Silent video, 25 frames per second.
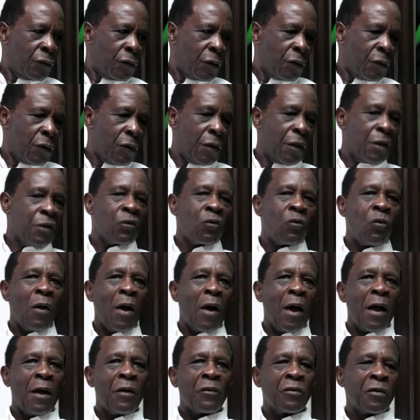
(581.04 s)

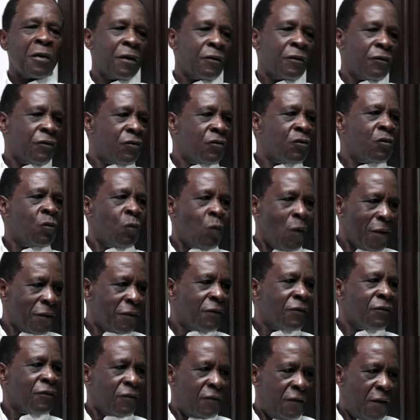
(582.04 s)
inquiry as to what
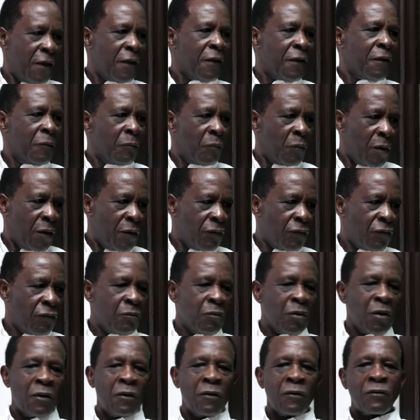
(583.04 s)
is taking place,
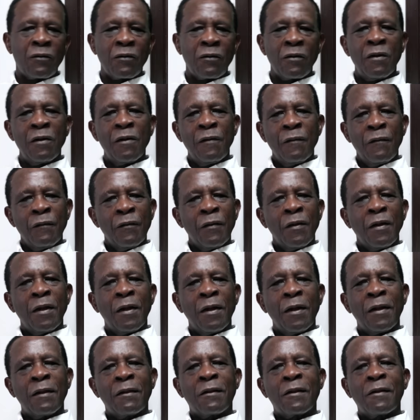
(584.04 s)
because
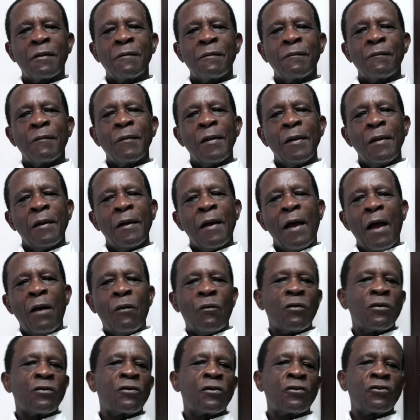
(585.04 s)
I
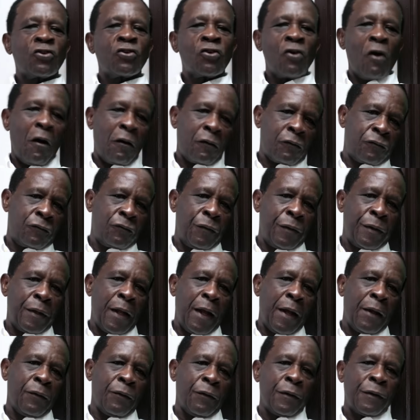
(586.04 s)
was shocked when I
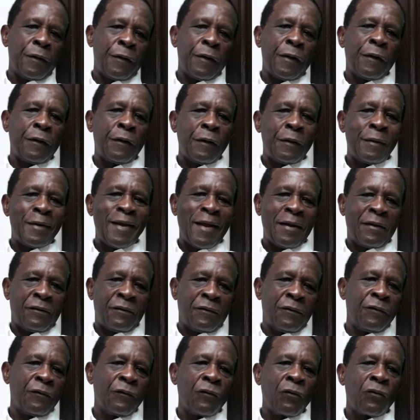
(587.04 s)
heard that the debt
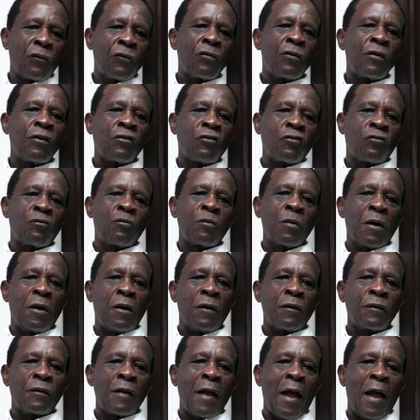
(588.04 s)
increased,
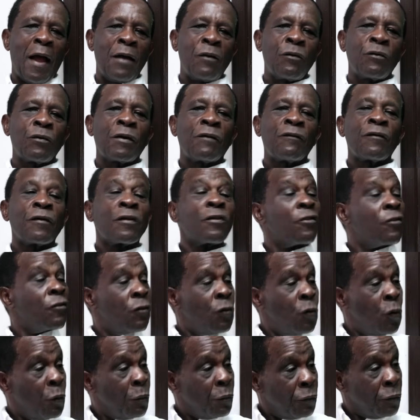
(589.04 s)
because I would have
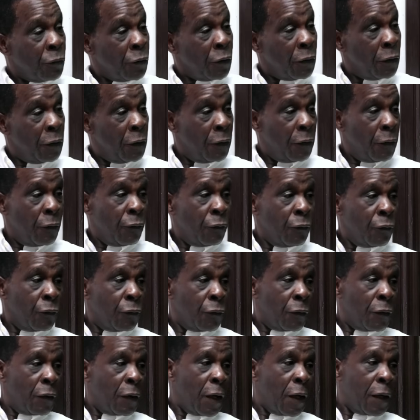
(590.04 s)
assumed
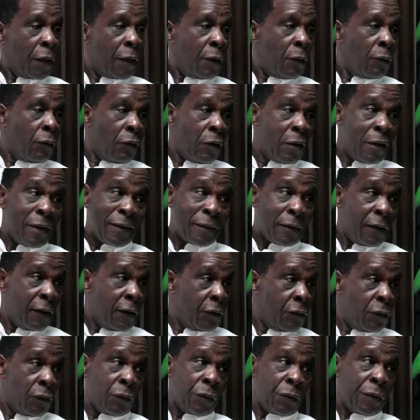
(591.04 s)
that there were little or
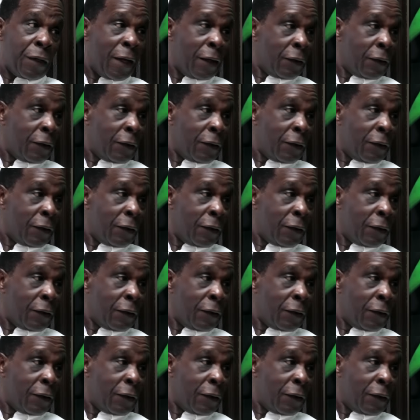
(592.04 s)
no debt